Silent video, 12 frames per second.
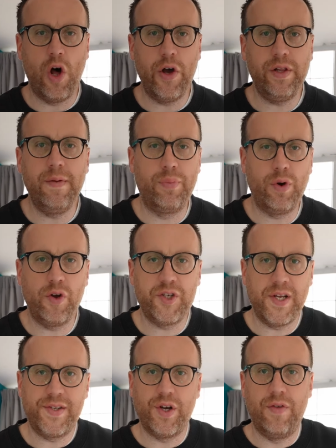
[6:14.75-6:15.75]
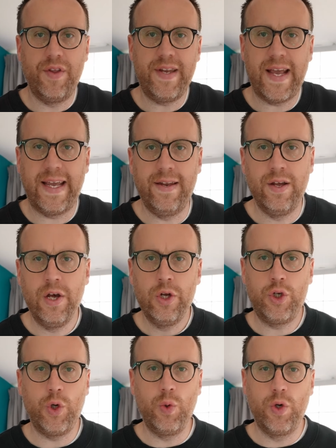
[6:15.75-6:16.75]
oiling process on the decking.
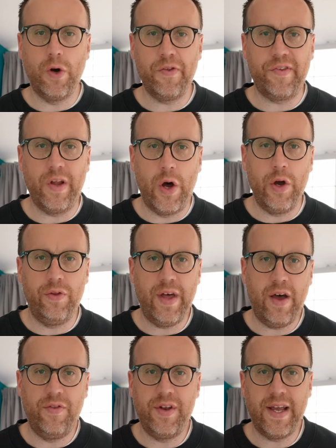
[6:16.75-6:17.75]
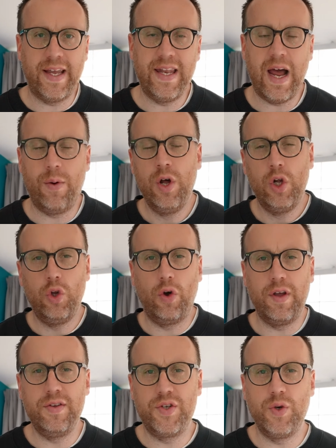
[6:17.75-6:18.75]
2 coats of that oil there on the decking now,
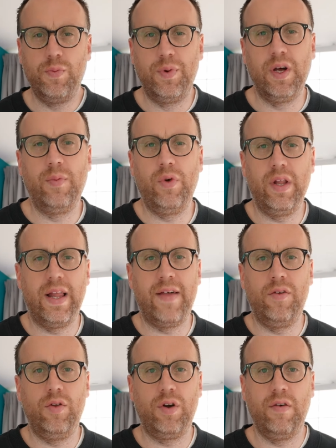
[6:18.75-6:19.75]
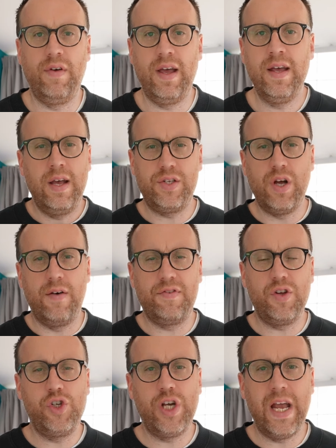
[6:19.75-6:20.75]
looking superb, really like the look of it. It's not
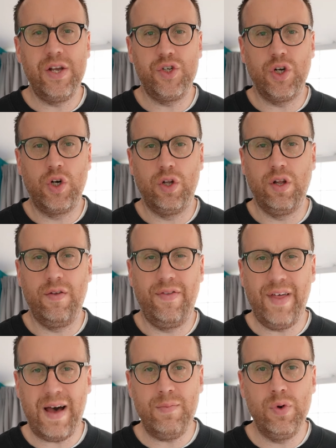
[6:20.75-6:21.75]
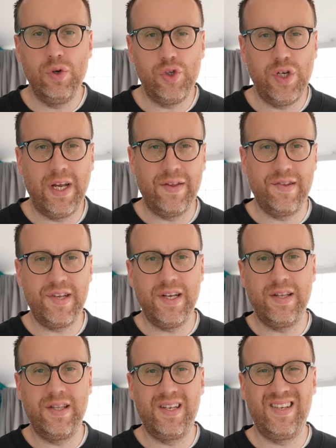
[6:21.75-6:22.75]
obviously changed the colour that much. You can see
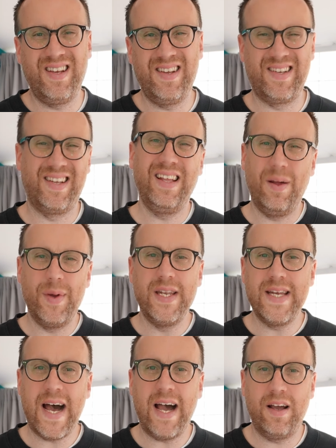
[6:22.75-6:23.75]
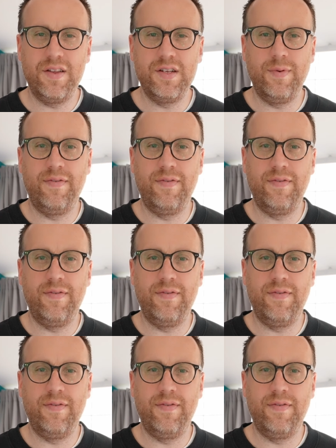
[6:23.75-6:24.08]
it's a little bit darker, to be